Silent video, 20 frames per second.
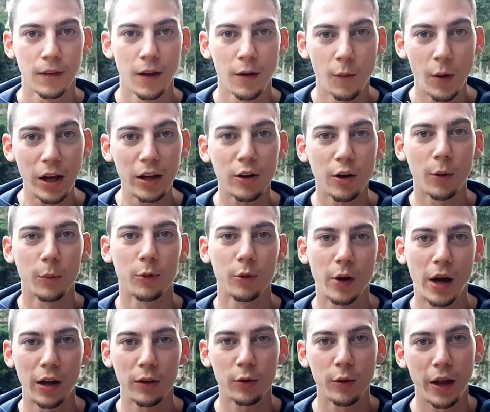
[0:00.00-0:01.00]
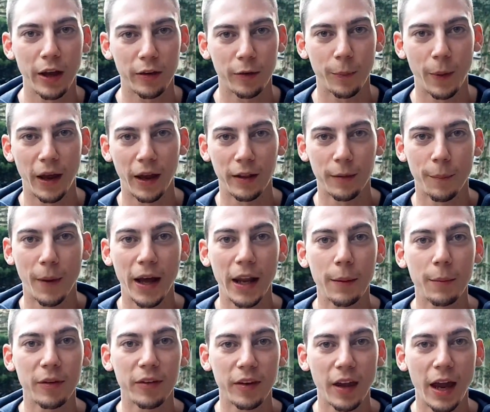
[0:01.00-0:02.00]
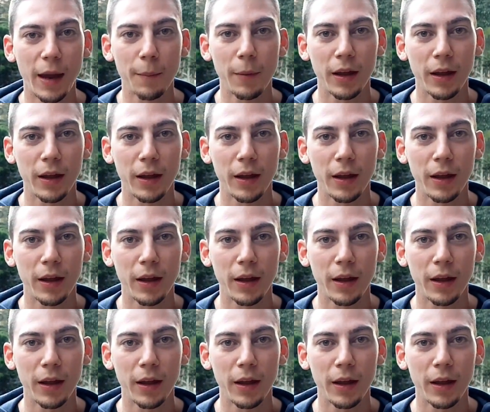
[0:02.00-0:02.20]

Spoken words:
Welcome to How to Expat. My name is Sam,